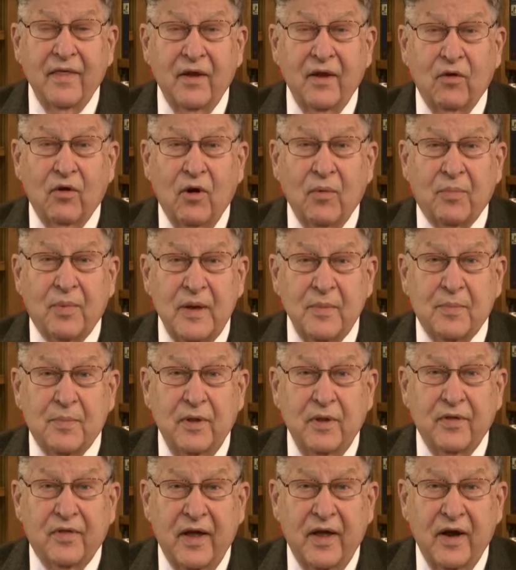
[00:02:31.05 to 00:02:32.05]
and there are
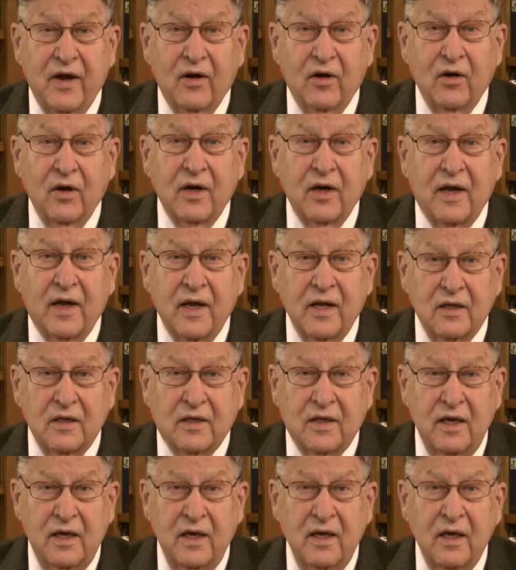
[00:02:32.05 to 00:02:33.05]
people there
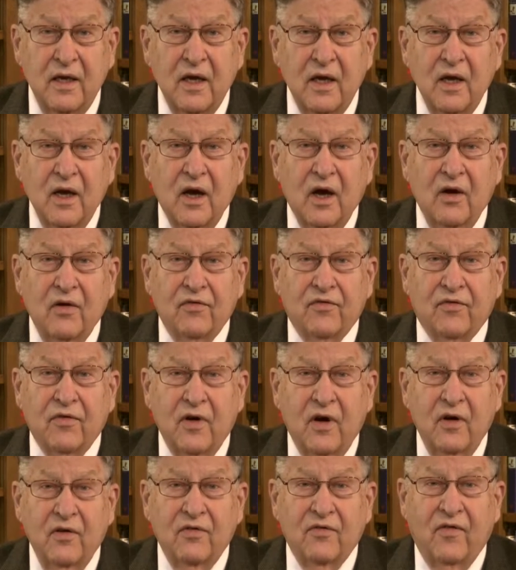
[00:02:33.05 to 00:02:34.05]
guilty
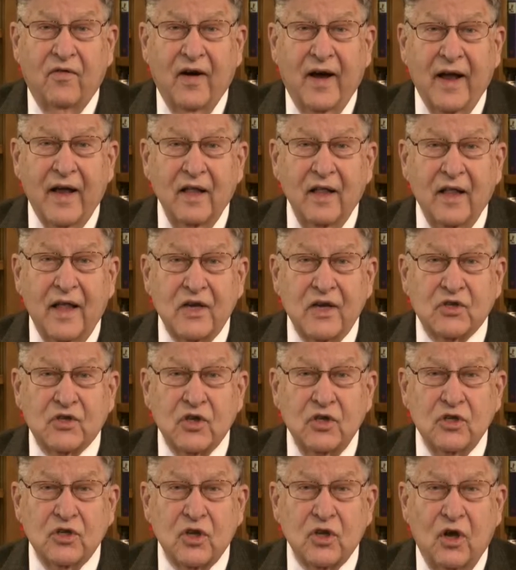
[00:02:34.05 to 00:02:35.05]
of, of
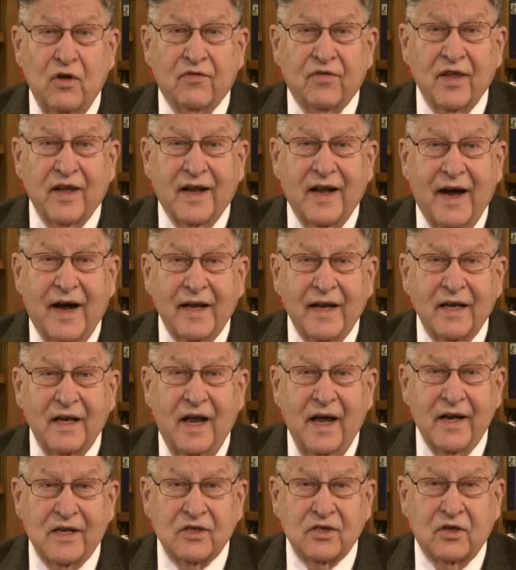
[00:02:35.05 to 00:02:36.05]
violations of the
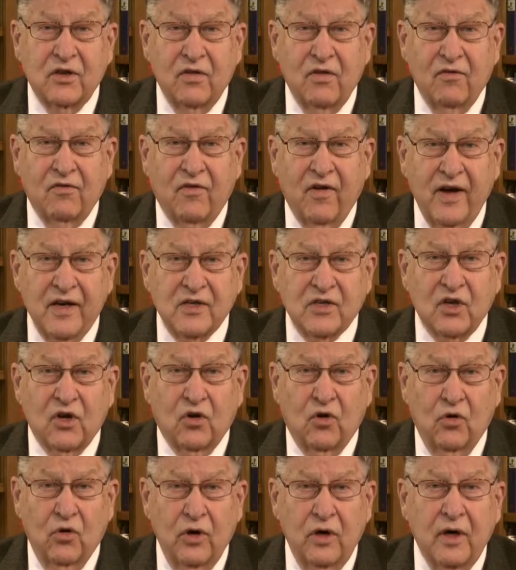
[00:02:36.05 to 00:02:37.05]
guidelines to the
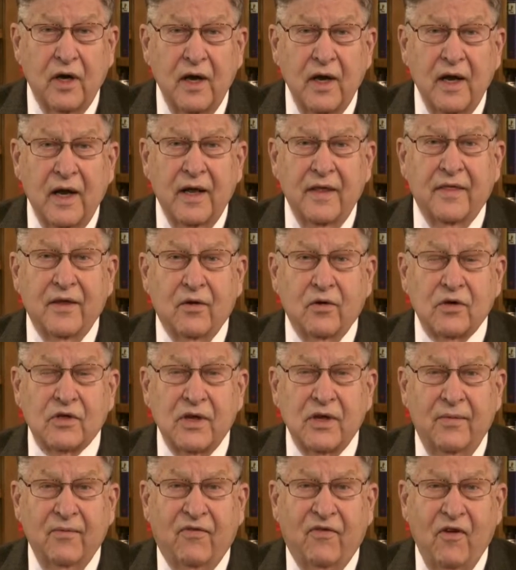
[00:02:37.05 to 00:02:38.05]
FISA court. And there are
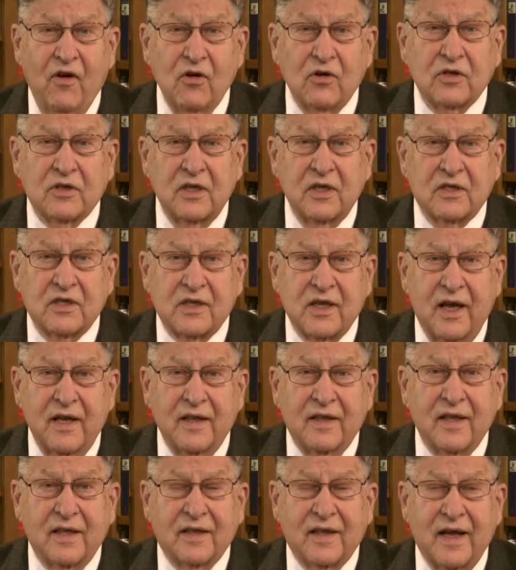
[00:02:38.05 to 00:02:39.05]
some folks that
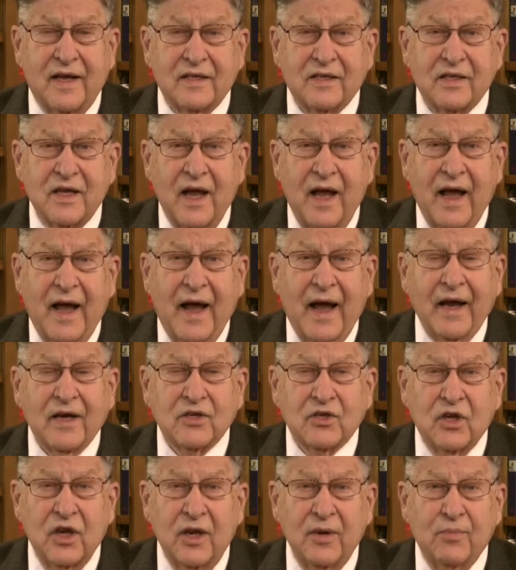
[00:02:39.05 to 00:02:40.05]
say that that's
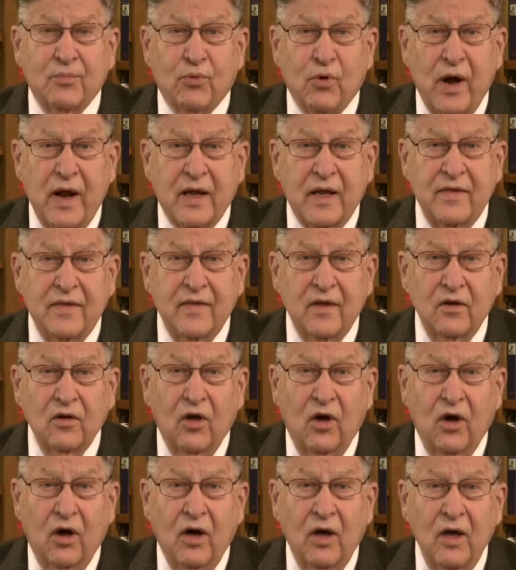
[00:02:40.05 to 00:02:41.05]
actually breaking the
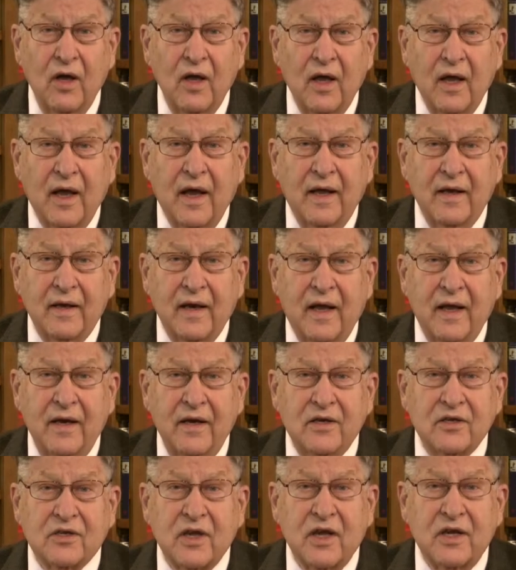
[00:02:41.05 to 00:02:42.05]
law and,
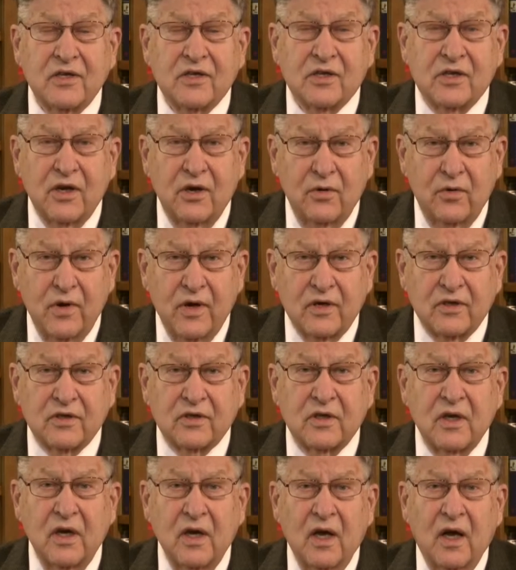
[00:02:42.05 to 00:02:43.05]
and is a
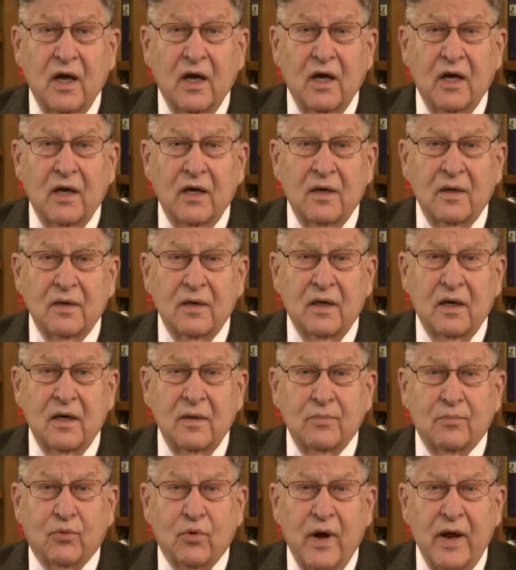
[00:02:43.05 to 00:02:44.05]
serious uh,
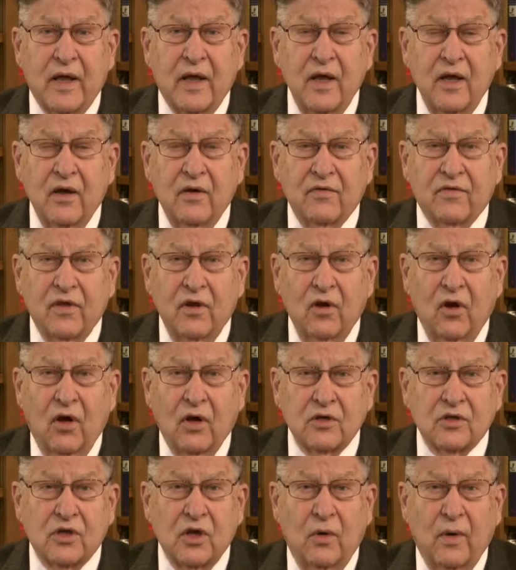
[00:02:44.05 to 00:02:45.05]
uh, breaking of the
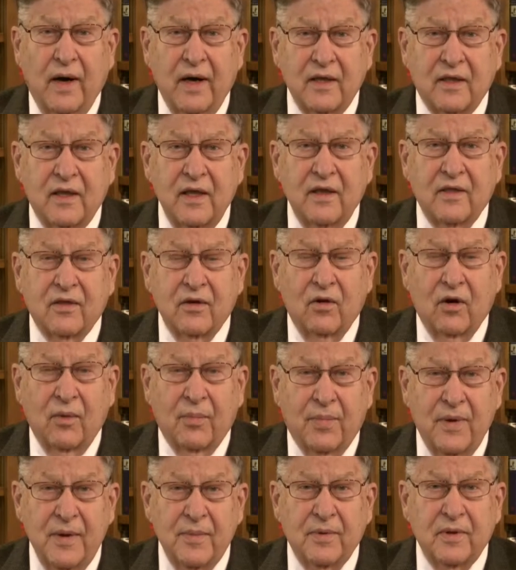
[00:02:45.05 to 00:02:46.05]
law. So I think there
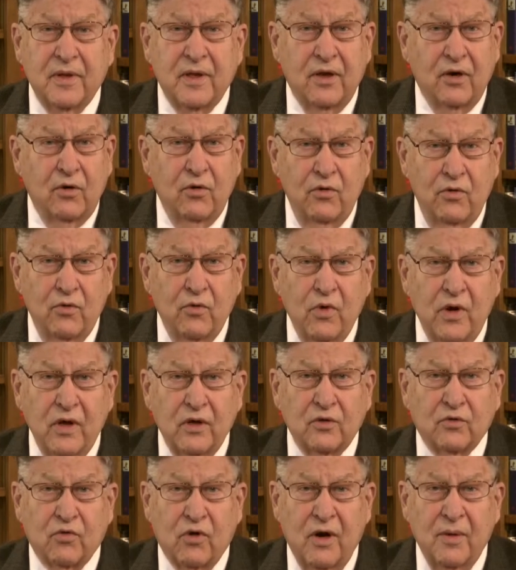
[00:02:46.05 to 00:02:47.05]
are people that are in
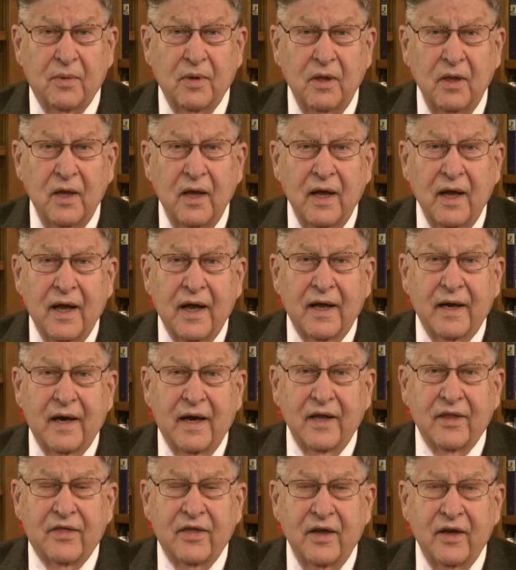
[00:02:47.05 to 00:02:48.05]
real trouble,
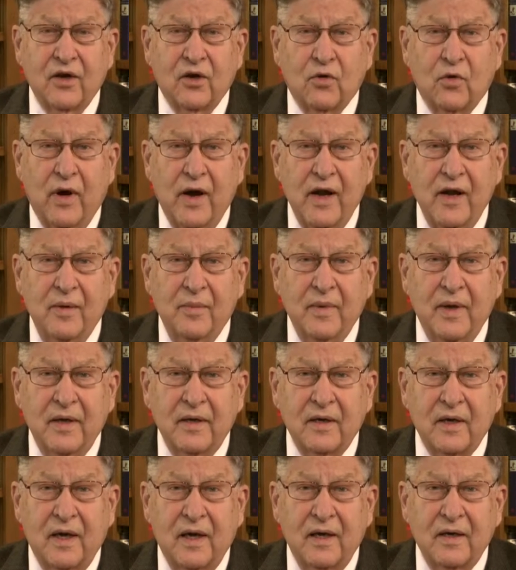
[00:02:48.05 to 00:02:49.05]
and I think Graham
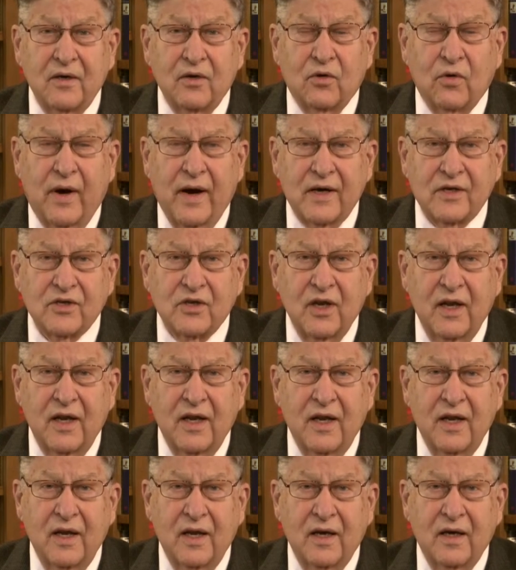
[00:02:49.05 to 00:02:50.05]
and, and
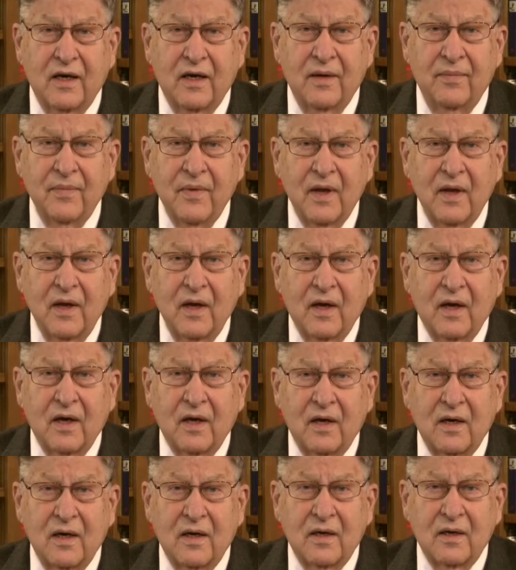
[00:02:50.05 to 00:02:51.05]
Grassley uh,
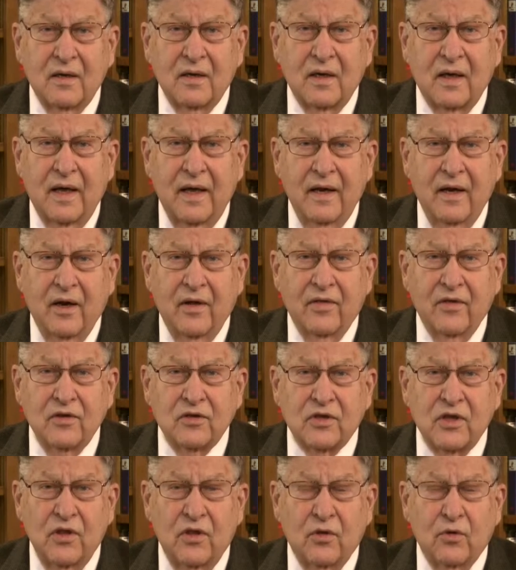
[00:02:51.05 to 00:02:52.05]
uh, and
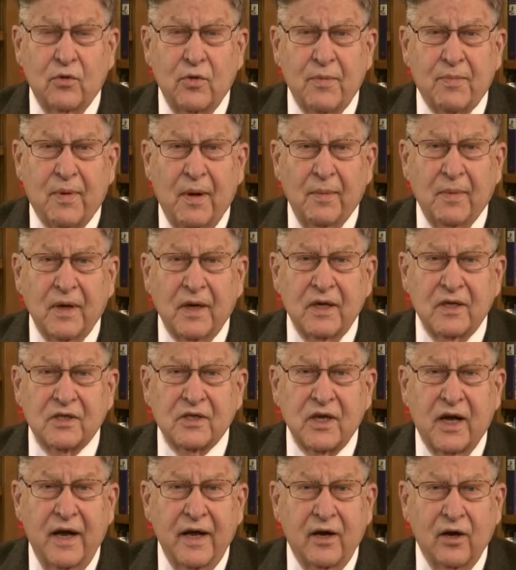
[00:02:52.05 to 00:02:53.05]
others in the
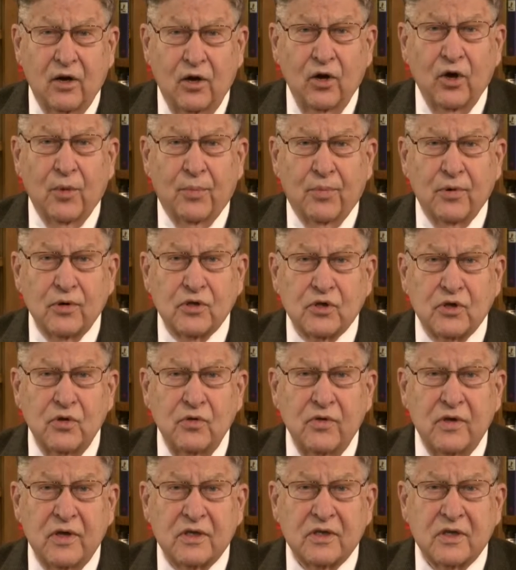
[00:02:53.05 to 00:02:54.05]
Republican side are going to
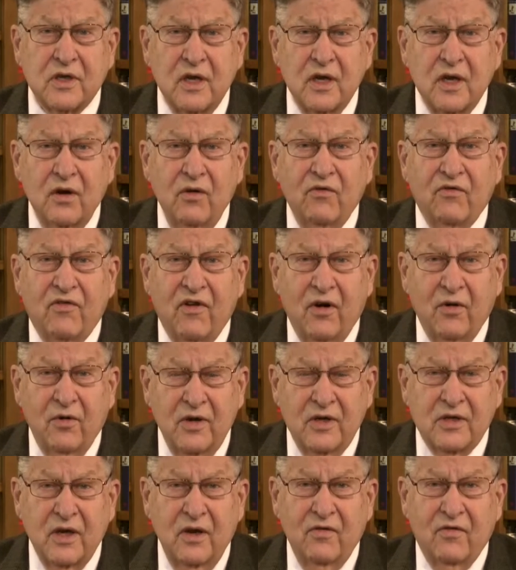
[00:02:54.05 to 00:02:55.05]
pursue this
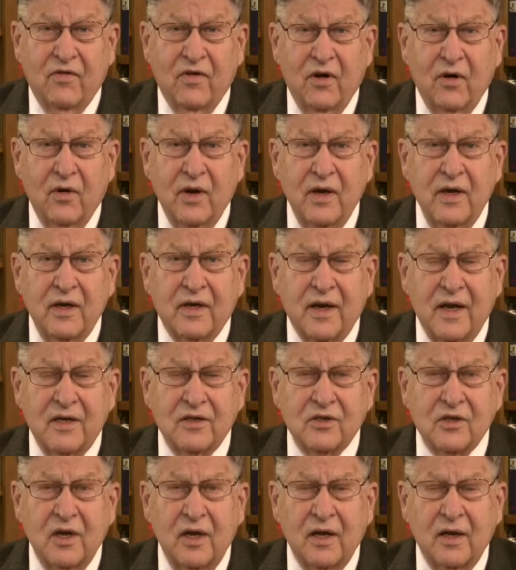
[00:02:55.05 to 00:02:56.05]
very, very
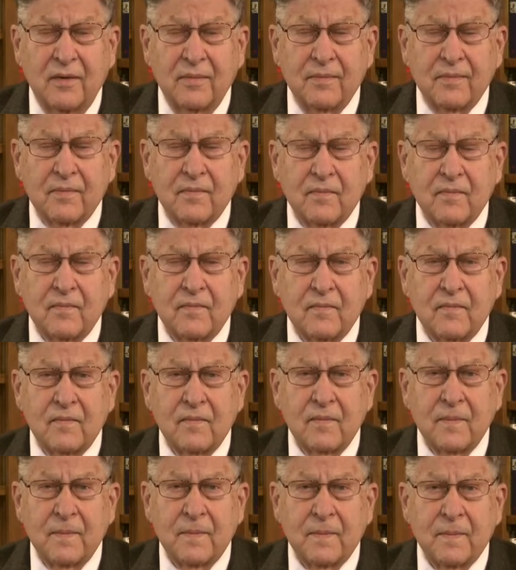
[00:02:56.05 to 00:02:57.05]
intensely. Do you
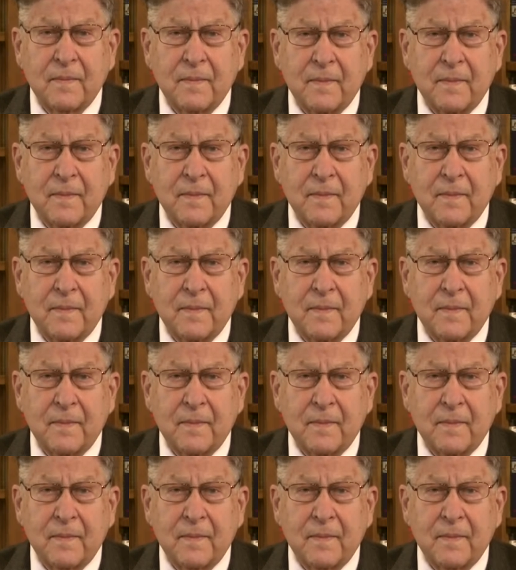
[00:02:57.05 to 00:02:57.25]
think when